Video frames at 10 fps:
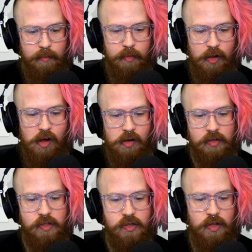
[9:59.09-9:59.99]

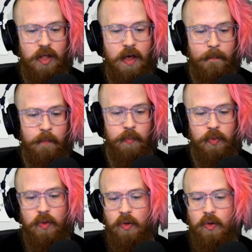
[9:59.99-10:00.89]
belongs to them.
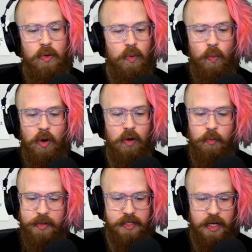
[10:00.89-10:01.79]
Woe
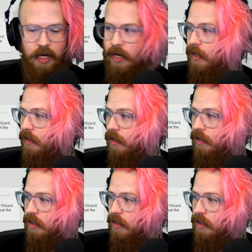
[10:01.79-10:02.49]
betide